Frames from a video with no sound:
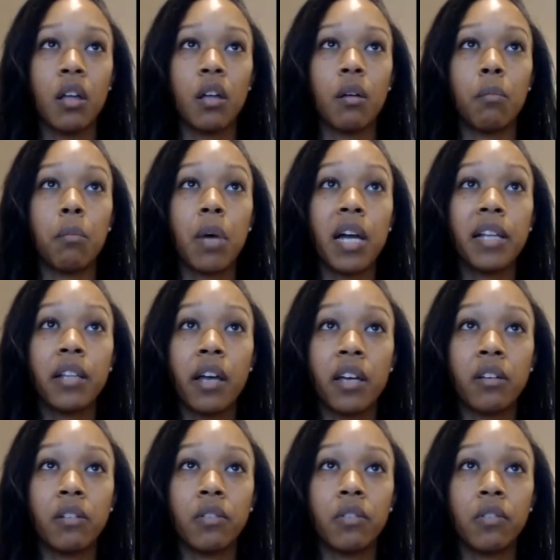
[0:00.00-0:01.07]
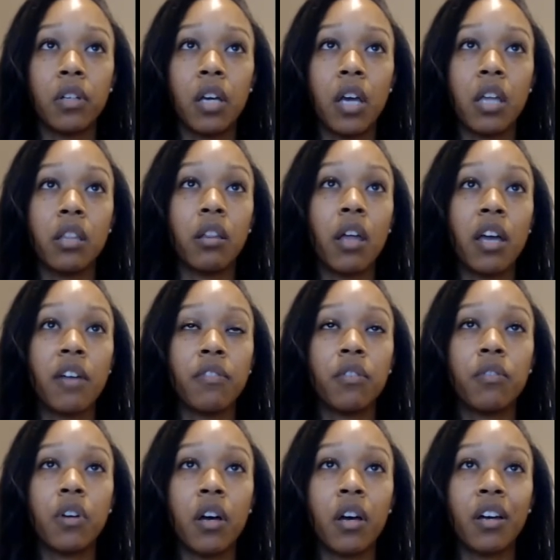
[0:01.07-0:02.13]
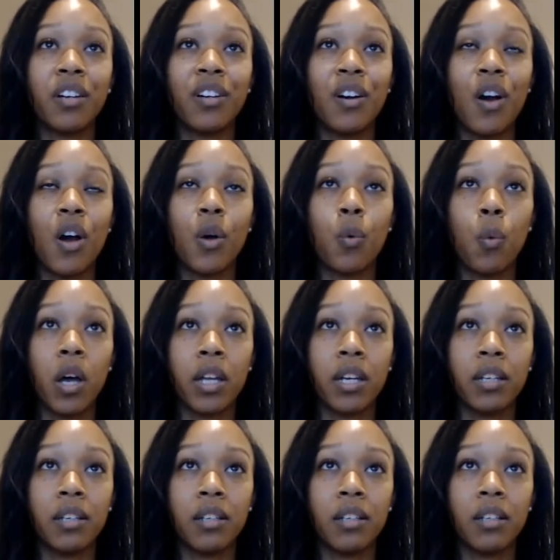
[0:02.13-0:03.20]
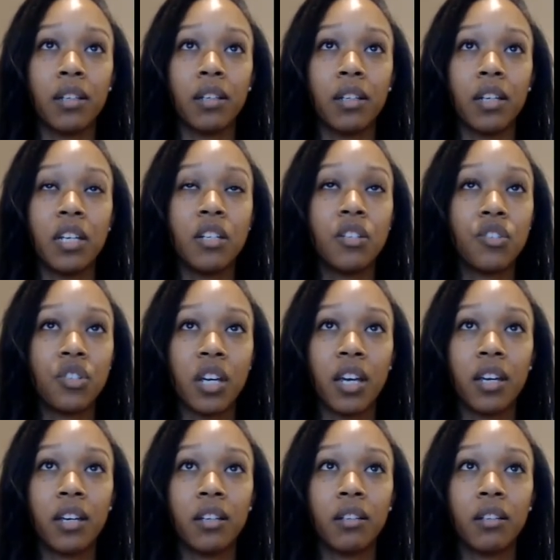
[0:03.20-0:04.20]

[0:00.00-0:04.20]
My life and the life of God are one each day.